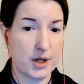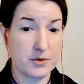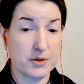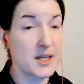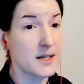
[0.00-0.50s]

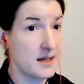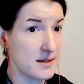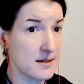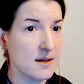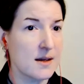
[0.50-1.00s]
shelter
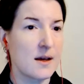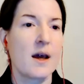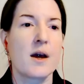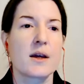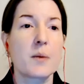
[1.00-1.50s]
sickness,
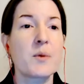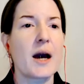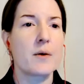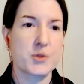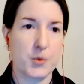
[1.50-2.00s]
can we
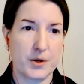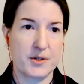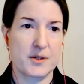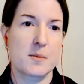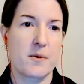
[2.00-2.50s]

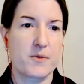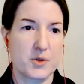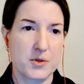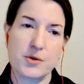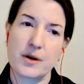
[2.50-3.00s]
outsource some of
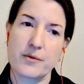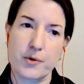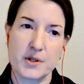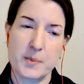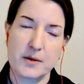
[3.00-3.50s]
those
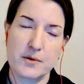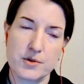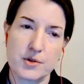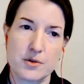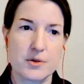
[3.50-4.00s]
straightforward spay neuter
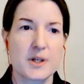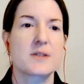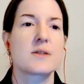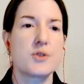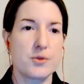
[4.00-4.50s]
surgeries